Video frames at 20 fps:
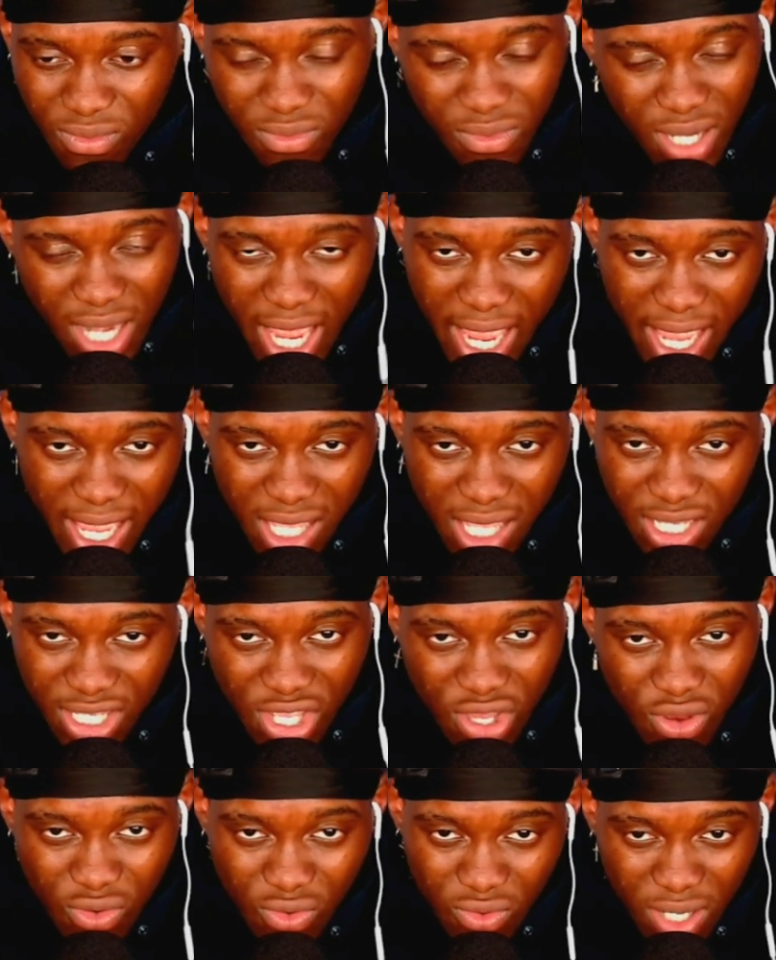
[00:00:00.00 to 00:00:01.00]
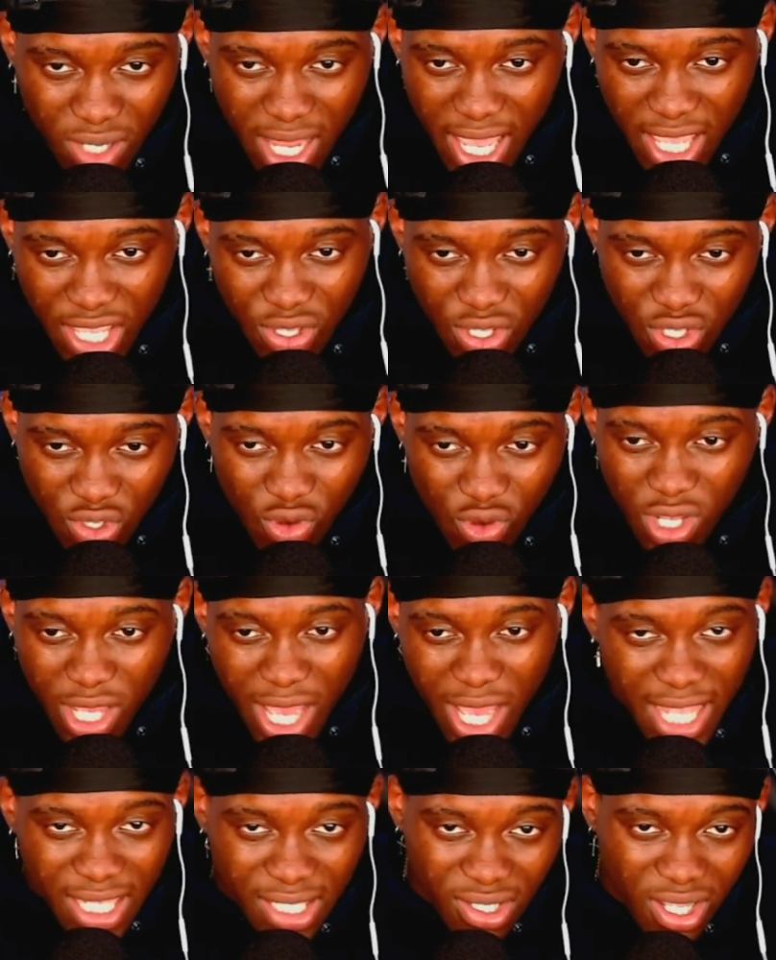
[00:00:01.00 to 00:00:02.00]
like, yo, like, your
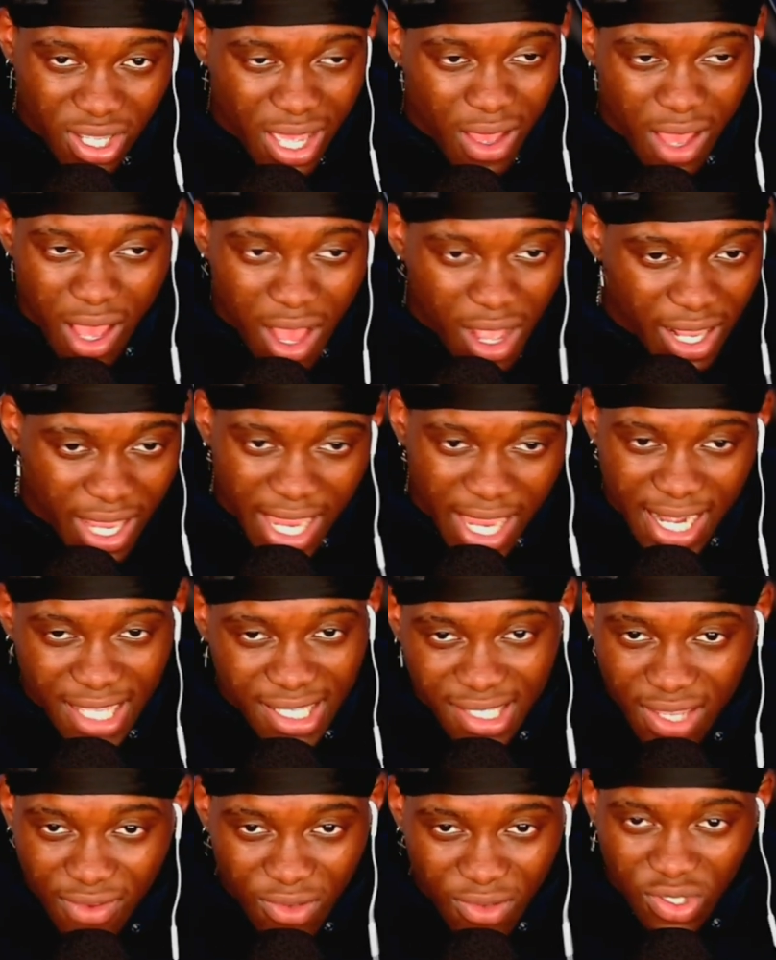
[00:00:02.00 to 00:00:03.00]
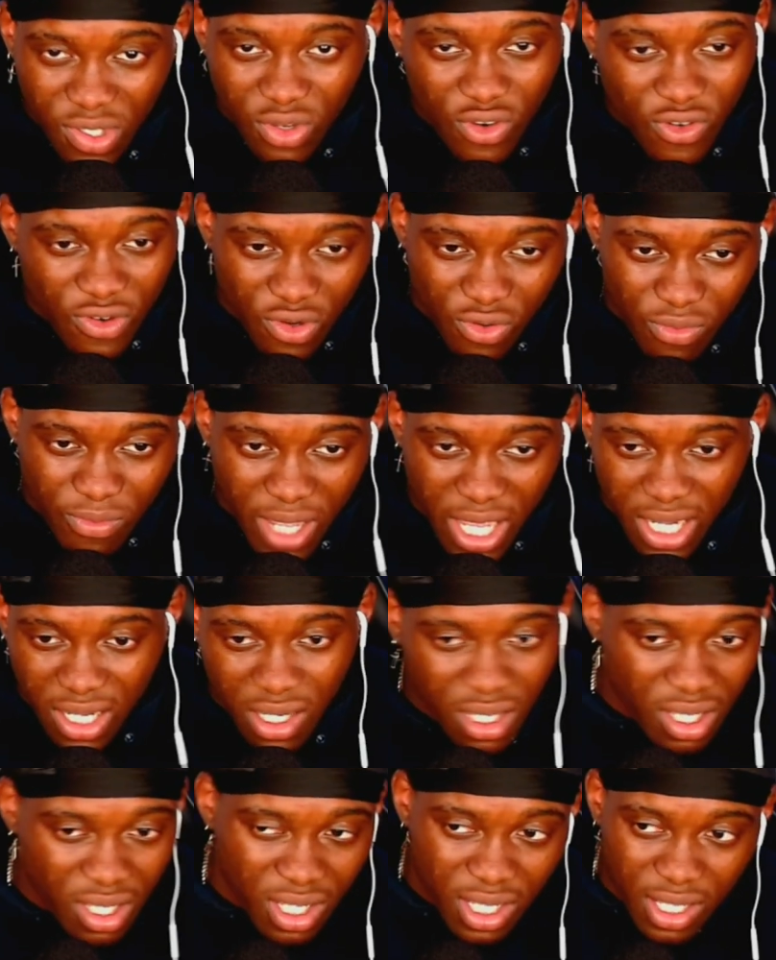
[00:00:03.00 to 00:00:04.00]
guy took out our guy. That's territorial, man.
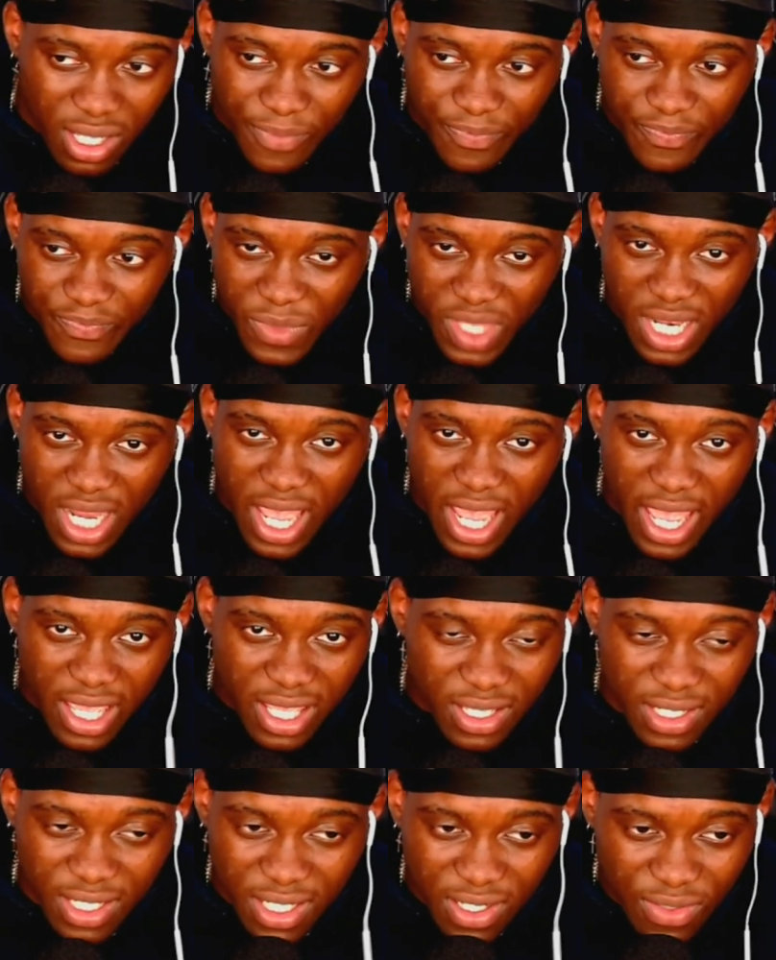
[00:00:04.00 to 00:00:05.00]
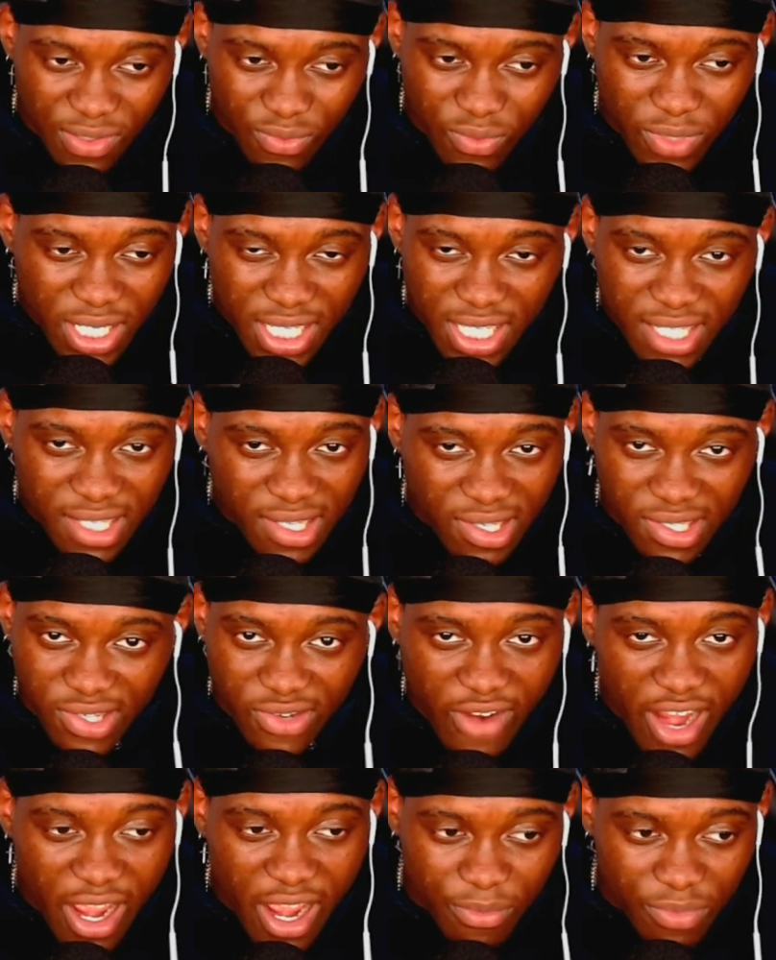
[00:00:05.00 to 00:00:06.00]
Like, we need to
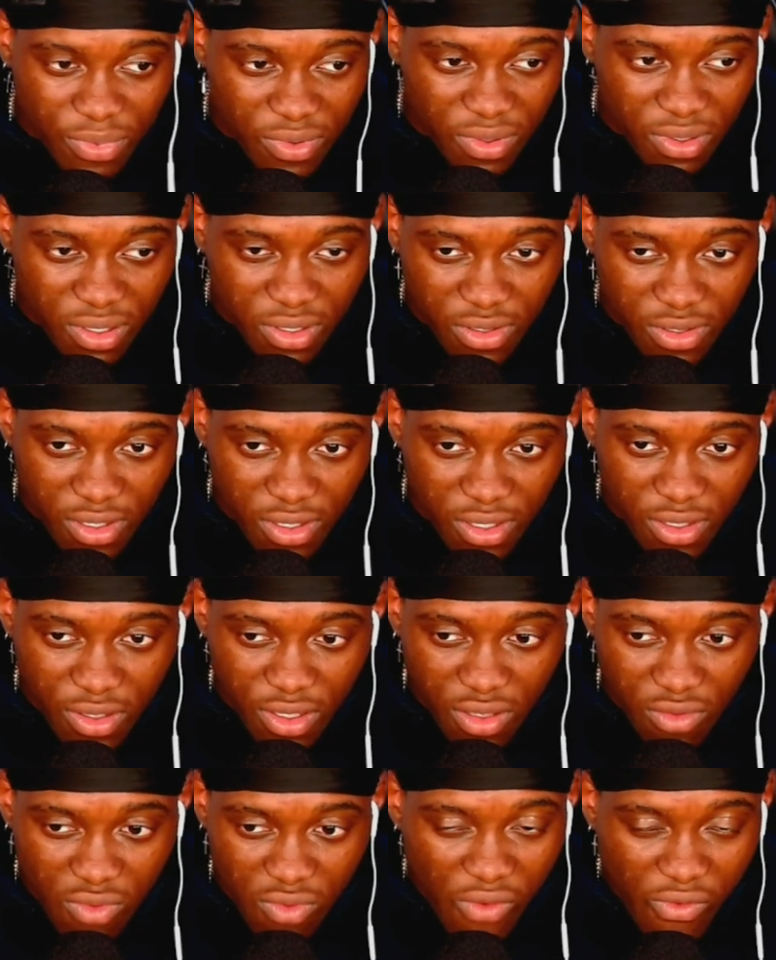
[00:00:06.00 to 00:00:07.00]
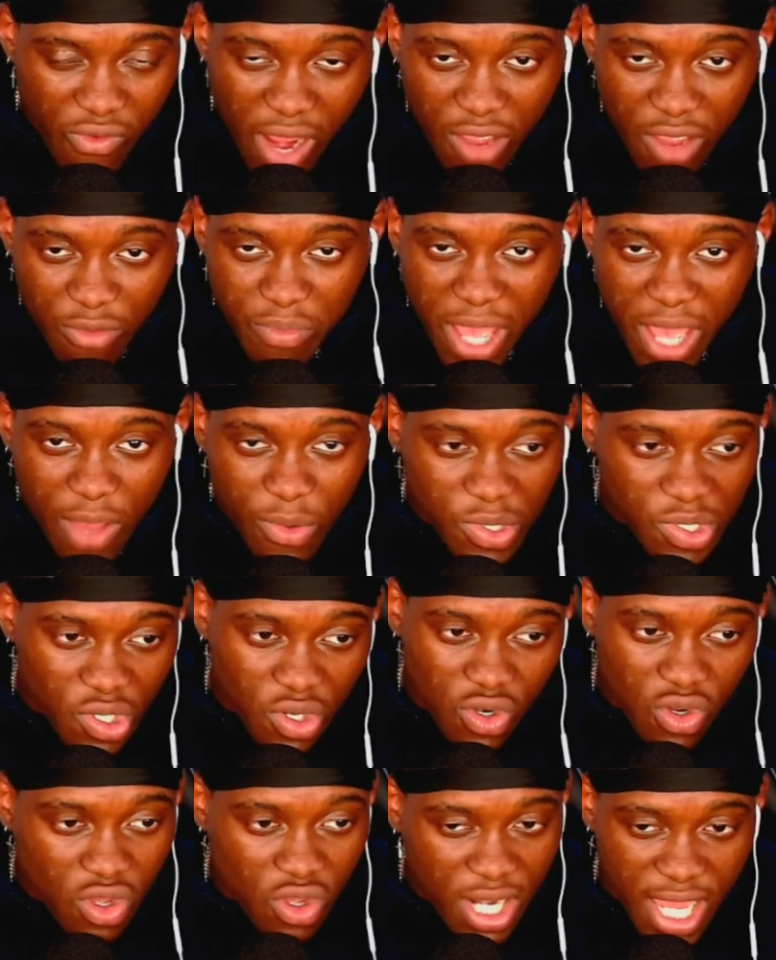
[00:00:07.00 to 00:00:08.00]
scrap. Whether I have powers or
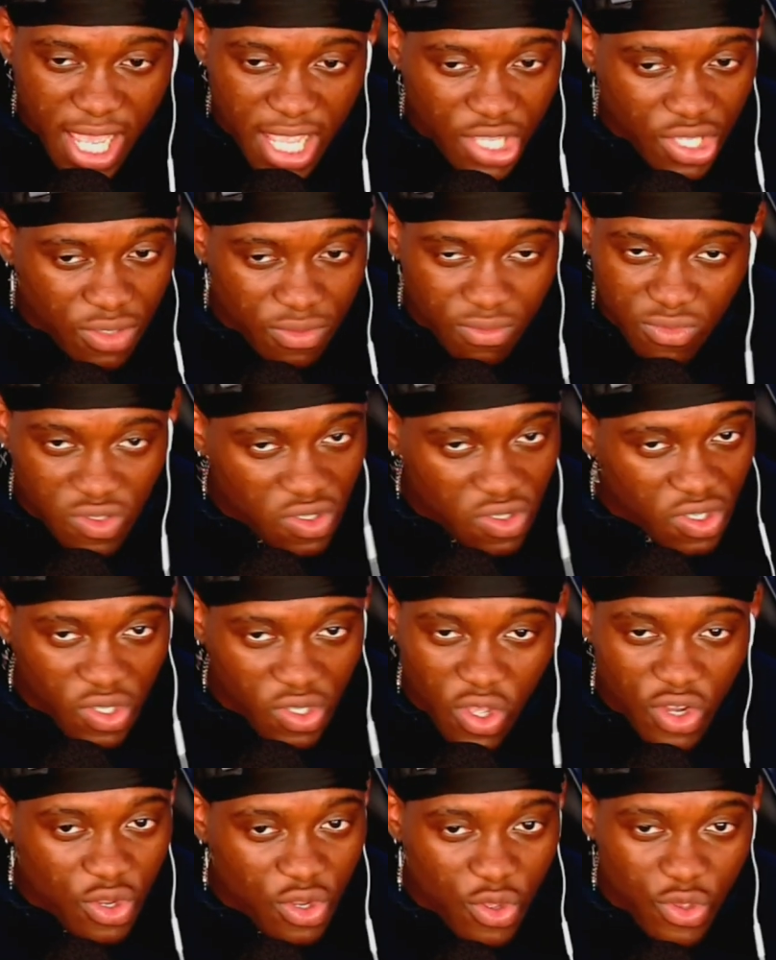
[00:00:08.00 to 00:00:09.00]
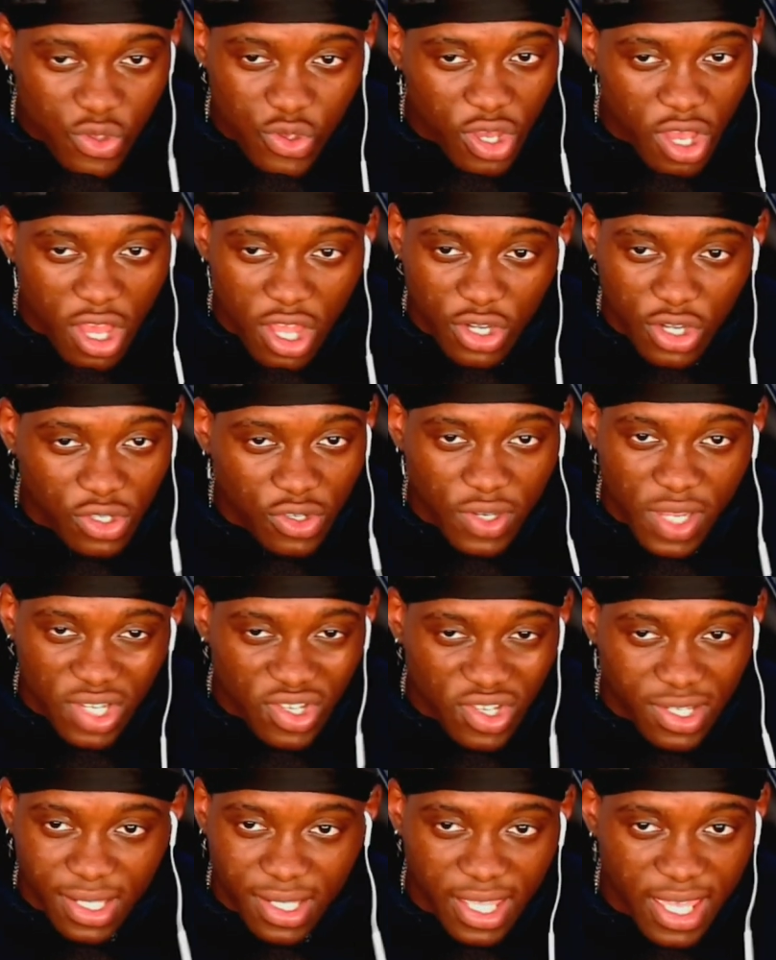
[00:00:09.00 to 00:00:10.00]
not, like, you just gotta know you can't do that
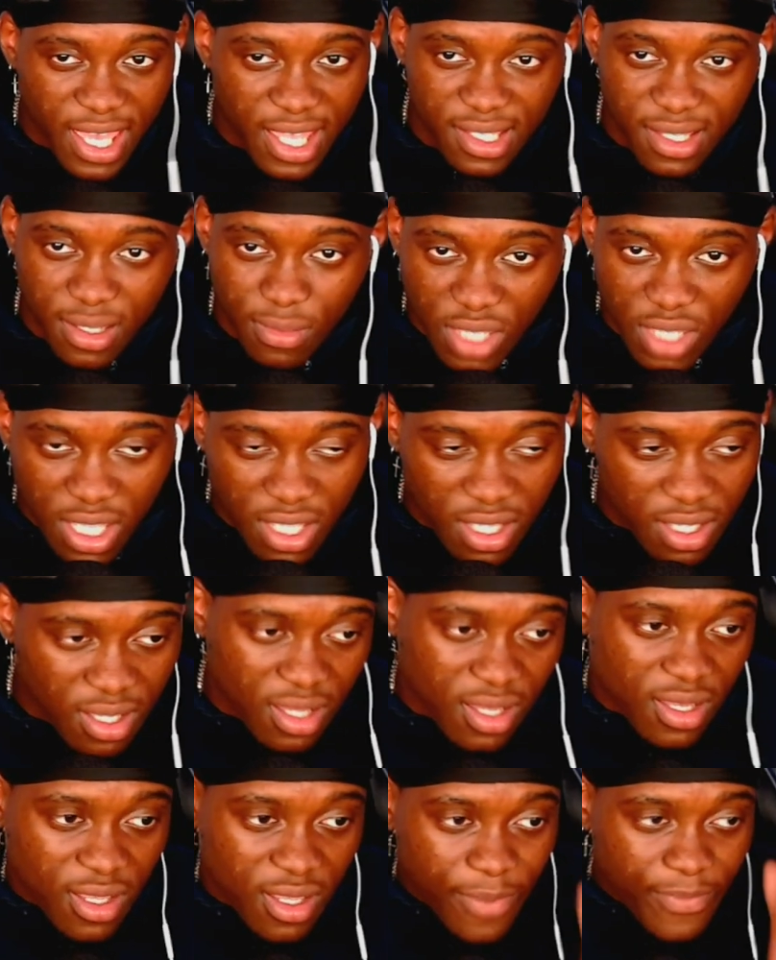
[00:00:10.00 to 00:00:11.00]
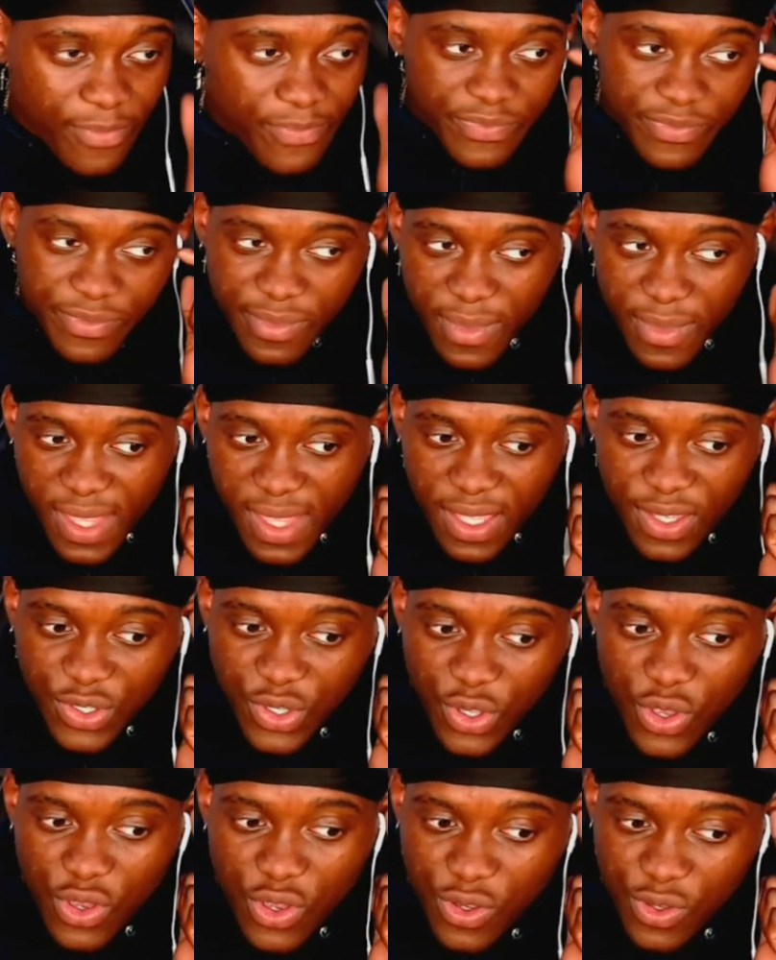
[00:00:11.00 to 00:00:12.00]
just to get to me.
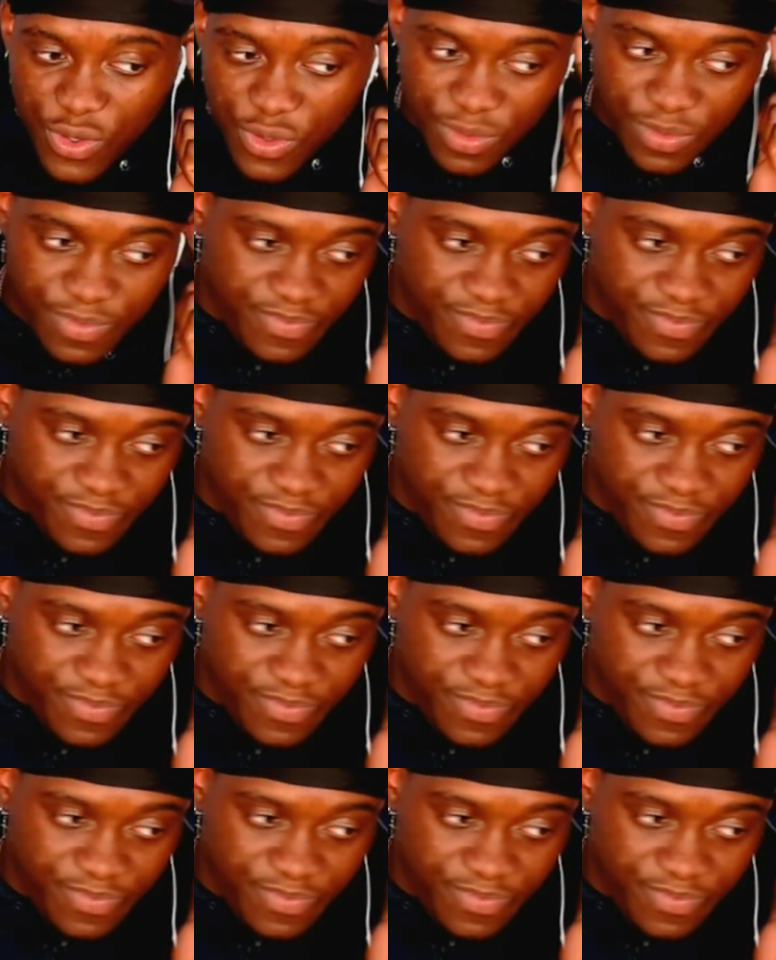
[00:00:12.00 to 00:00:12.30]
So,